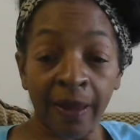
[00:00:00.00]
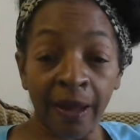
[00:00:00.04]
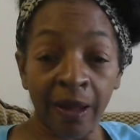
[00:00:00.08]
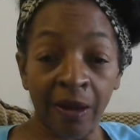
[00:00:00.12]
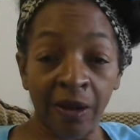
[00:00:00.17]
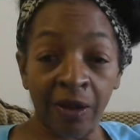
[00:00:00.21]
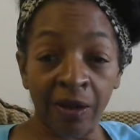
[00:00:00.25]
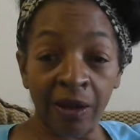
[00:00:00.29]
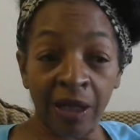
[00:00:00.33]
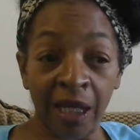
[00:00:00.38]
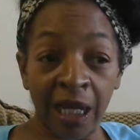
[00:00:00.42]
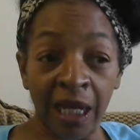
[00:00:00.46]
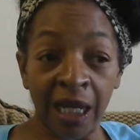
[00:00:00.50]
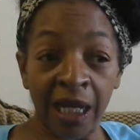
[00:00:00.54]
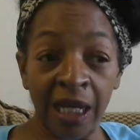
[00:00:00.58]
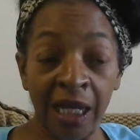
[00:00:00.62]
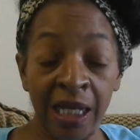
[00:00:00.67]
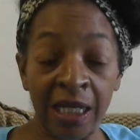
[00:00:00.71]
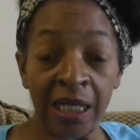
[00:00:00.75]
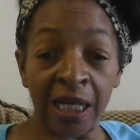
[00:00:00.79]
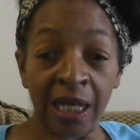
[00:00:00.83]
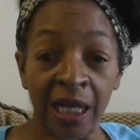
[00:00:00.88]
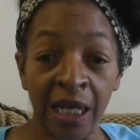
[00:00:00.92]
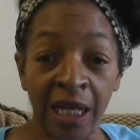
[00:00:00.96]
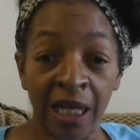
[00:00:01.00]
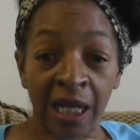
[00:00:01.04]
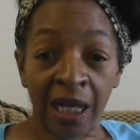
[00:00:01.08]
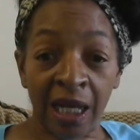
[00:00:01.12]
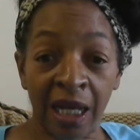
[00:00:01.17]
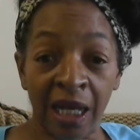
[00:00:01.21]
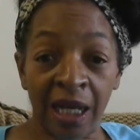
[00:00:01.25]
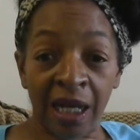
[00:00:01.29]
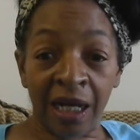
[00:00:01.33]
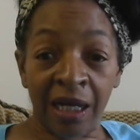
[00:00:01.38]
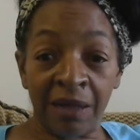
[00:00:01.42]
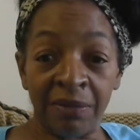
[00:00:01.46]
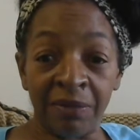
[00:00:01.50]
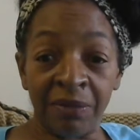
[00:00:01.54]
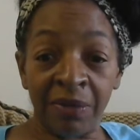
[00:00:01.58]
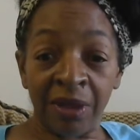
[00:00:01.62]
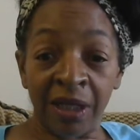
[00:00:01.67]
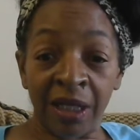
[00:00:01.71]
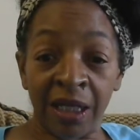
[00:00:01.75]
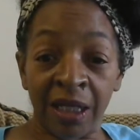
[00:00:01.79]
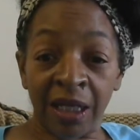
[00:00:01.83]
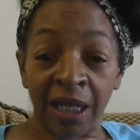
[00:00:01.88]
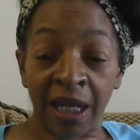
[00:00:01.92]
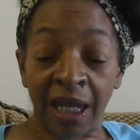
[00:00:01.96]
Okay?
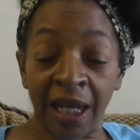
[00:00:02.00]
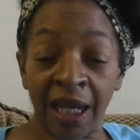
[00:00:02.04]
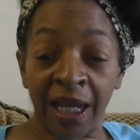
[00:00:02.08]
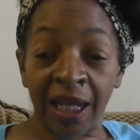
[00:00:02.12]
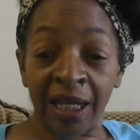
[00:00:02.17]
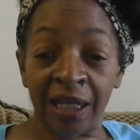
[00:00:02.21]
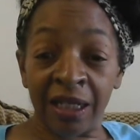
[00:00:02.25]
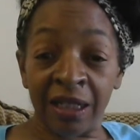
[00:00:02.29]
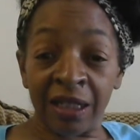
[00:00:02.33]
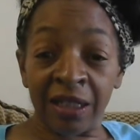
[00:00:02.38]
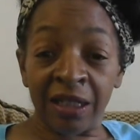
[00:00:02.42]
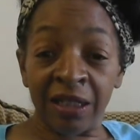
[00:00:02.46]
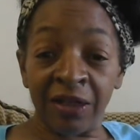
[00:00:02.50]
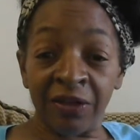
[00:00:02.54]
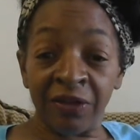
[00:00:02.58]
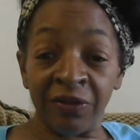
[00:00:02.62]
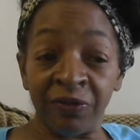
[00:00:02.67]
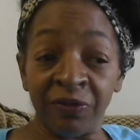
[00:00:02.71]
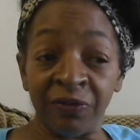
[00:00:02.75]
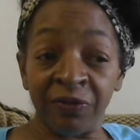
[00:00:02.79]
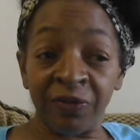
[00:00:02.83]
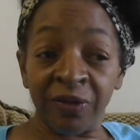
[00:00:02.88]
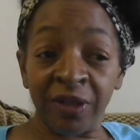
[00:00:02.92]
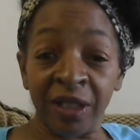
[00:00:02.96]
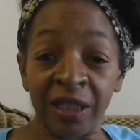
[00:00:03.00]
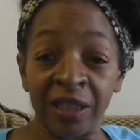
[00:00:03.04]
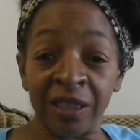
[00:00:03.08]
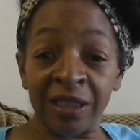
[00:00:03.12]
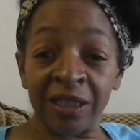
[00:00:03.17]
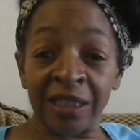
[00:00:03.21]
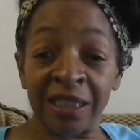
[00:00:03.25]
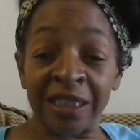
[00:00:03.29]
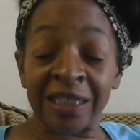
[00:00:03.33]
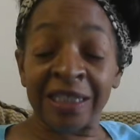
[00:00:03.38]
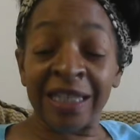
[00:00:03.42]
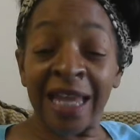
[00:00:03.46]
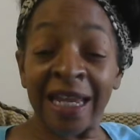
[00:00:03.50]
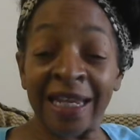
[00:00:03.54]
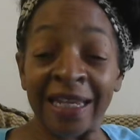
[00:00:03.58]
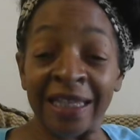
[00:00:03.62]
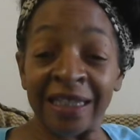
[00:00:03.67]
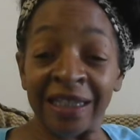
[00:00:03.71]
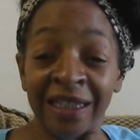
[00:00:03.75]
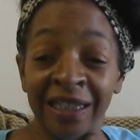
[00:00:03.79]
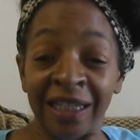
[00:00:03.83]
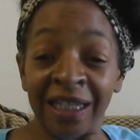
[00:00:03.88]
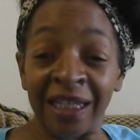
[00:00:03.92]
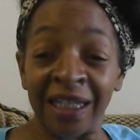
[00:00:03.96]
And the
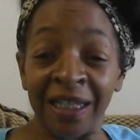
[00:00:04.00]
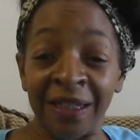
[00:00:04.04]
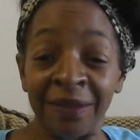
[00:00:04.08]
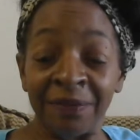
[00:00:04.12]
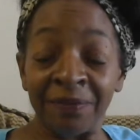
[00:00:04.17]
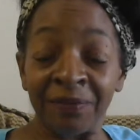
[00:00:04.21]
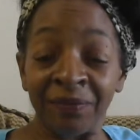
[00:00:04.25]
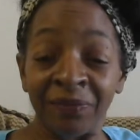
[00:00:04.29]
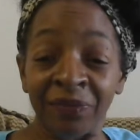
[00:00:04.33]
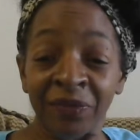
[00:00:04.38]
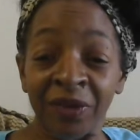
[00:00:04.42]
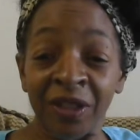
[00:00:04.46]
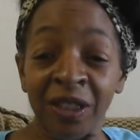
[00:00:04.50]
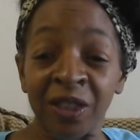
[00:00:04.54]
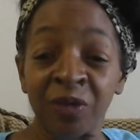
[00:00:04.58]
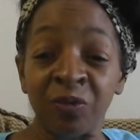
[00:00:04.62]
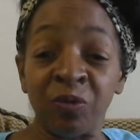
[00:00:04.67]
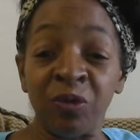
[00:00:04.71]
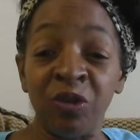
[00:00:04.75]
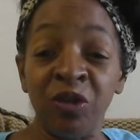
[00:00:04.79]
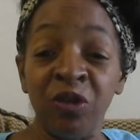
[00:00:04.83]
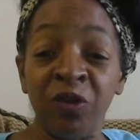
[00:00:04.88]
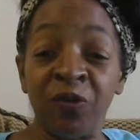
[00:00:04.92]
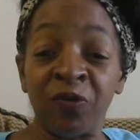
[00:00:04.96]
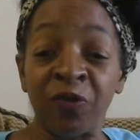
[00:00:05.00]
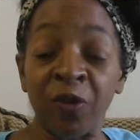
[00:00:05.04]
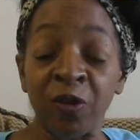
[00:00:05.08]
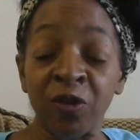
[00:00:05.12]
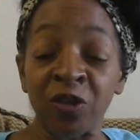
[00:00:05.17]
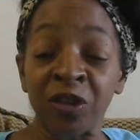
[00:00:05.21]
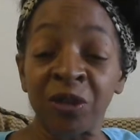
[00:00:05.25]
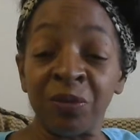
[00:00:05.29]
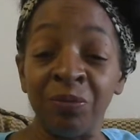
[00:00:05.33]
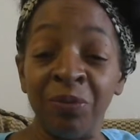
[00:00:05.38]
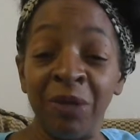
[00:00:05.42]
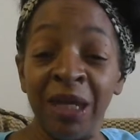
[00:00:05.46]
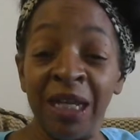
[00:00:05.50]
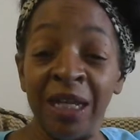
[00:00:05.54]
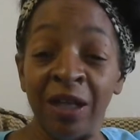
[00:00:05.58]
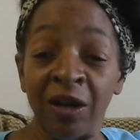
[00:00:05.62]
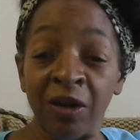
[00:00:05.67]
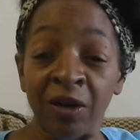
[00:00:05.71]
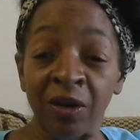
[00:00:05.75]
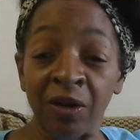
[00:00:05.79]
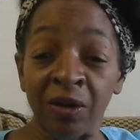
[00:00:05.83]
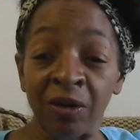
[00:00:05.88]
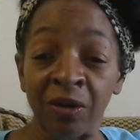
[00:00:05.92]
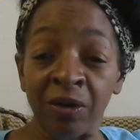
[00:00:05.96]
second thing is, when you first meet
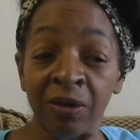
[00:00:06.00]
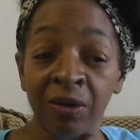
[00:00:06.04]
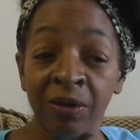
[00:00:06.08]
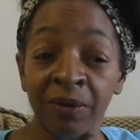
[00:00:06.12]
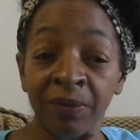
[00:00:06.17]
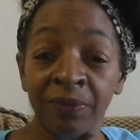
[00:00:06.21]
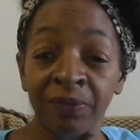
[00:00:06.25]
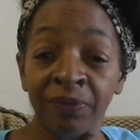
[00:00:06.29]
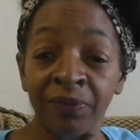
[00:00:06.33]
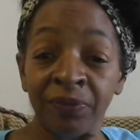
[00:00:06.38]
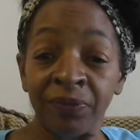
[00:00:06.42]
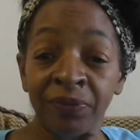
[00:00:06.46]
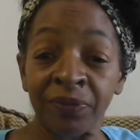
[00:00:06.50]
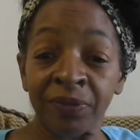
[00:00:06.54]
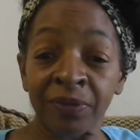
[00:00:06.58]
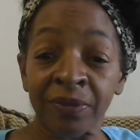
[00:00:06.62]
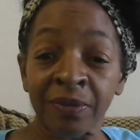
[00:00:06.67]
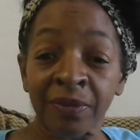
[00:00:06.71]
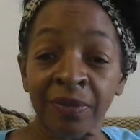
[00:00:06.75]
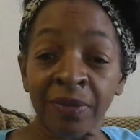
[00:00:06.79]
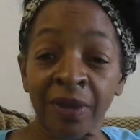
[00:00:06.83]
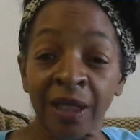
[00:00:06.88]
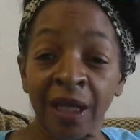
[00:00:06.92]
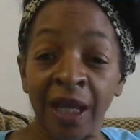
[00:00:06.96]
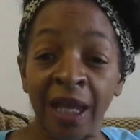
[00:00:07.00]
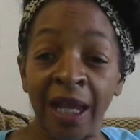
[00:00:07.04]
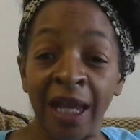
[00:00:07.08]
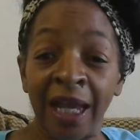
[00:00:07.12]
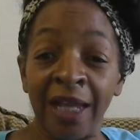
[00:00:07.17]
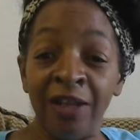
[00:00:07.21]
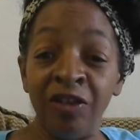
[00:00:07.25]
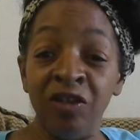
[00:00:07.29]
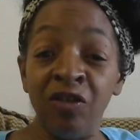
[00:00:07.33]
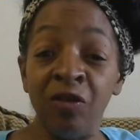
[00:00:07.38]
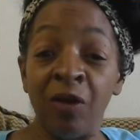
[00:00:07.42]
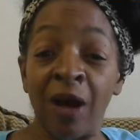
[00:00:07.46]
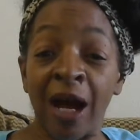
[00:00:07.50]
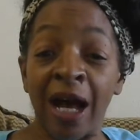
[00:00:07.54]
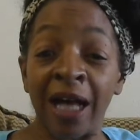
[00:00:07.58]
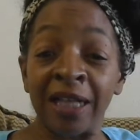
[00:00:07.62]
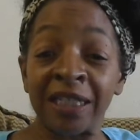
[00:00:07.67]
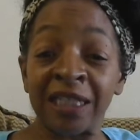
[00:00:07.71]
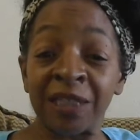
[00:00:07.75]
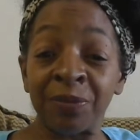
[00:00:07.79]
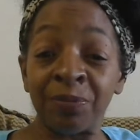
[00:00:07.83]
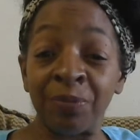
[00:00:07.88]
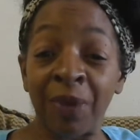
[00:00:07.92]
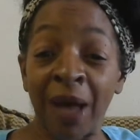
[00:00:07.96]
her and you
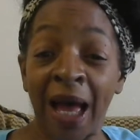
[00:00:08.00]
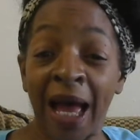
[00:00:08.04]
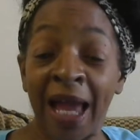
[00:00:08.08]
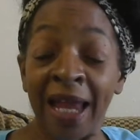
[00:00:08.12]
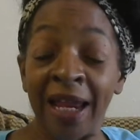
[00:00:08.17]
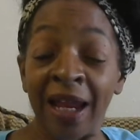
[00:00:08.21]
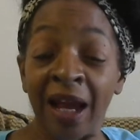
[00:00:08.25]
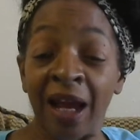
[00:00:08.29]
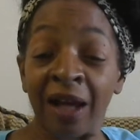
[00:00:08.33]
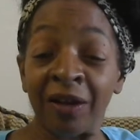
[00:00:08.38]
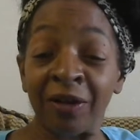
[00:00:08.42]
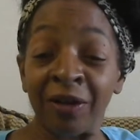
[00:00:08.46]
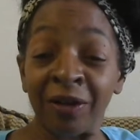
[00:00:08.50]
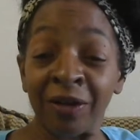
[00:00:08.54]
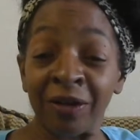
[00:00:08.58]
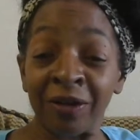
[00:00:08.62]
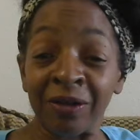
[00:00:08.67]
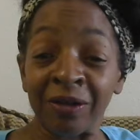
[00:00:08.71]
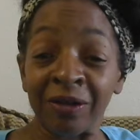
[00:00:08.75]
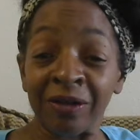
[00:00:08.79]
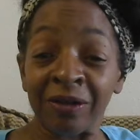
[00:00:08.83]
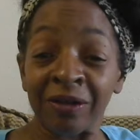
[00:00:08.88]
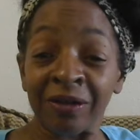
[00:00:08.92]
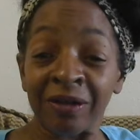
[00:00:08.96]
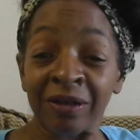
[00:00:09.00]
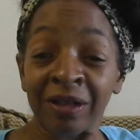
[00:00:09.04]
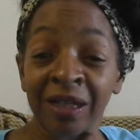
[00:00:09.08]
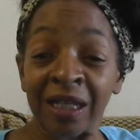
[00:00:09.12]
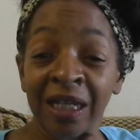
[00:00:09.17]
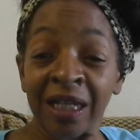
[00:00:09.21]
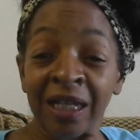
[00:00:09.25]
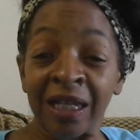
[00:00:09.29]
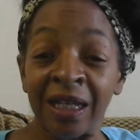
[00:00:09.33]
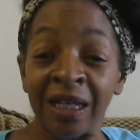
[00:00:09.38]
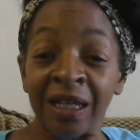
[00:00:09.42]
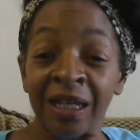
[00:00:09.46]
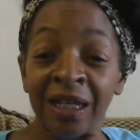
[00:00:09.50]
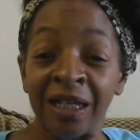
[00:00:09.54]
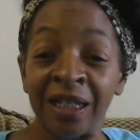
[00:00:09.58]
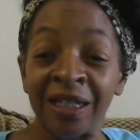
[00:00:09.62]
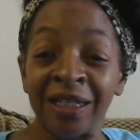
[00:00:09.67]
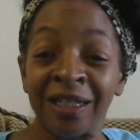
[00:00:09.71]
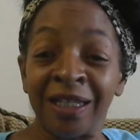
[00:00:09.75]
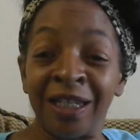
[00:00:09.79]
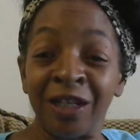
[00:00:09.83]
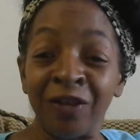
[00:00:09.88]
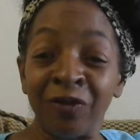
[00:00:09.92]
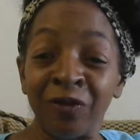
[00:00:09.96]
spy on her,
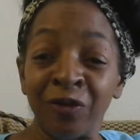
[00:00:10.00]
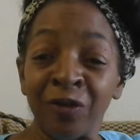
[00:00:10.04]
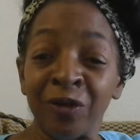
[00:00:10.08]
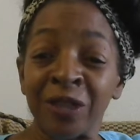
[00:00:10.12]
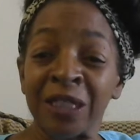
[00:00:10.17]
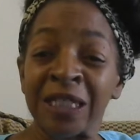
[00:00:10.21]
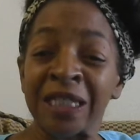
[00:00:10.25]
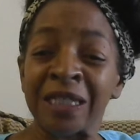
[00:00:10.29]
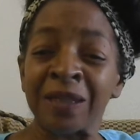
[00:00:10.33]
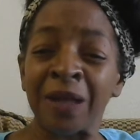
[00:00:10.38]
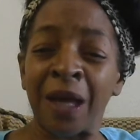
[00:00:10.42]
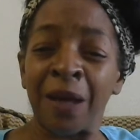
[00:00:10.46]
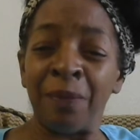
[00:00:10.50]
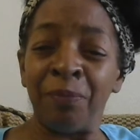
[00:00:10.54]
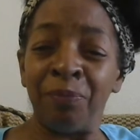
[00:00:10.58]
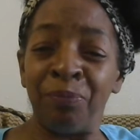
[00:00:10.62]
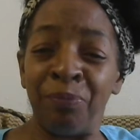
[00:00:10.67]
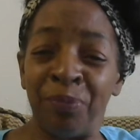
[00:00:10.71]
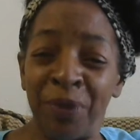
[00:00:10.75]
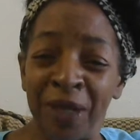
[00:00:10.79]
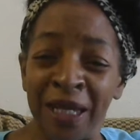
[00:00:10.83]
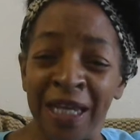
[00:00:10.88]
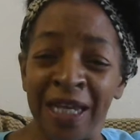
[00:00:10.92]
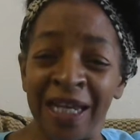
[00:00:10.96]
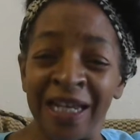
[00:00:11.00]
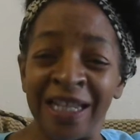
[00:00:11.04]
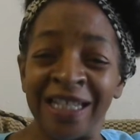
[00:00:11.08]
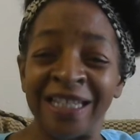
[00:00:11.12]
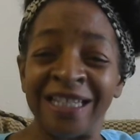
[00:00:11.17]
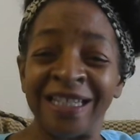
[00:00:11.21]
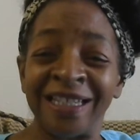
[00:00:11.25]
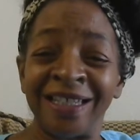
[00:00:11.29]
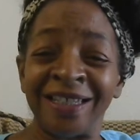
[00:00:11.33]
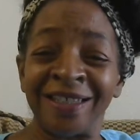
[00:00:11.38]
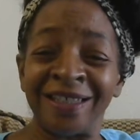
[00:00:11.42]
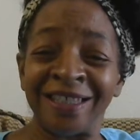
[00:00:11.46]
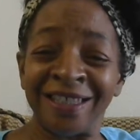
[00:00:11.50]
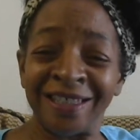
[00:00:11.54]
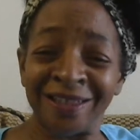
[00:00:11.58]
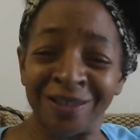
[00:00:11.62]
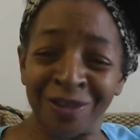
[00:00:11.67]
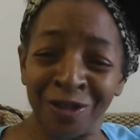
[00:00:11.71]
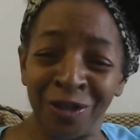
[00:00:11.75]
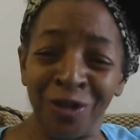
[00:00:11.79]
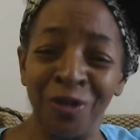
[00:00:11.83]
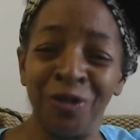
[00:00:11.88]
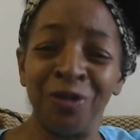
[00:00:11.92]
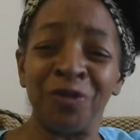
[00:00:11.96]
give her a big
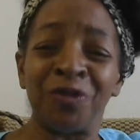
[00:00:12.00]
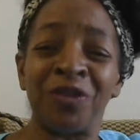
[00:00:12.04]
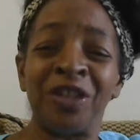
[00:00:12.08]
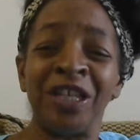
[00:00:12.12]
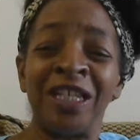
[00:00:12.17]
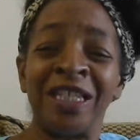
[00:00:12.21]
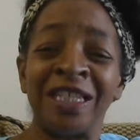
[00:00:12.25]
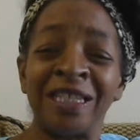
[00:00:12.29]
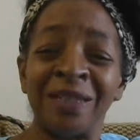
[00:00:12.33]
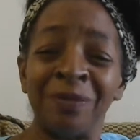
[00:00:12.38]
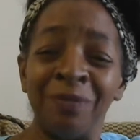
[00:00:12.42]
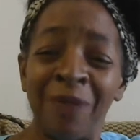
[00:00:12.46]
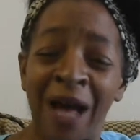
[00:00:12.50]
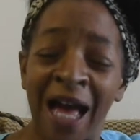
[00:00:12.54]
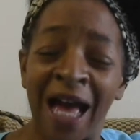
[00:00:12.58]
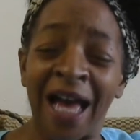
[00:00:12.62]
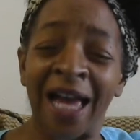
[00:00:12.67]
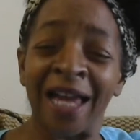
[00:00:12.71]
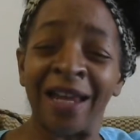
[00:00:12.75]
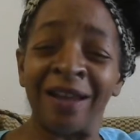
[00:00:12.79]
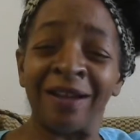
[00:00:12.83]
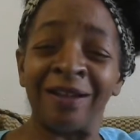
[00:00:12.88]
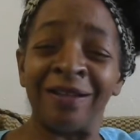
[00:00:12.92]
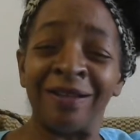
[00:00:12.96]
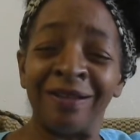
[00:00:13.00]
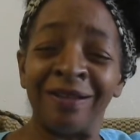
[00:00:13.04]
toothy smile